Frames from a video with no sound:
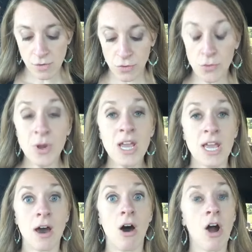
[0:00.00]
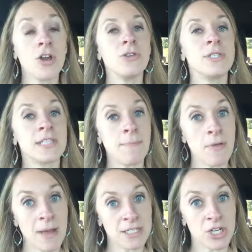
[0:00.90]
Three, are you
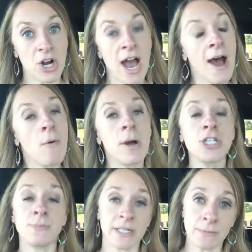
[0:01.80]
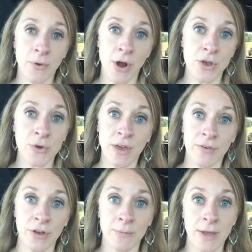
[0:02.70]
supplementing or how much breast milk are you
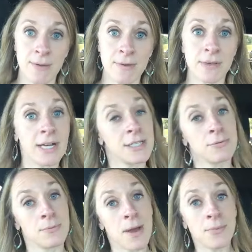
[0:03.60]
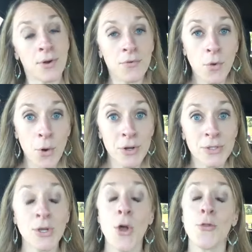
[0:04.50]
giving your baby? Because remember, of
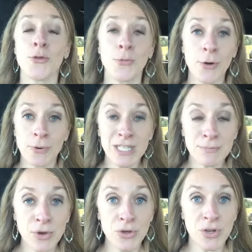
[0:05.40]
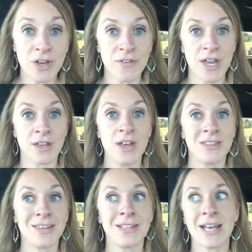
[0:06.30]
course, the more breast milk you're giving,
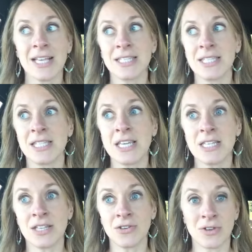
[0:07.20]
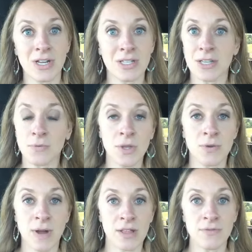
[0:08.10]
the less these ingredients are really
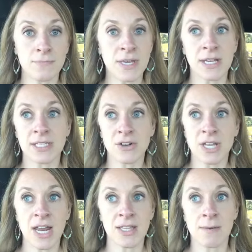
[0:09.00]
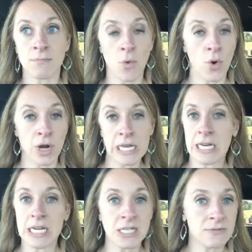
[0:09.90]
relevant because they're getting them more in
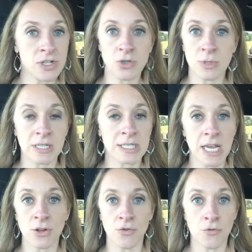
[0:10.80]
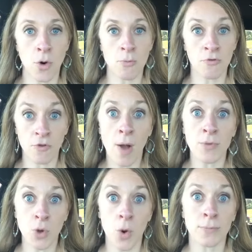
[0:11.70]
an individually tailored form from
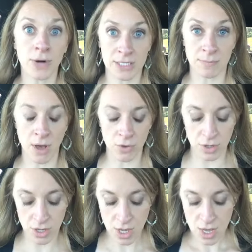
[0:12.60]
your breast milk.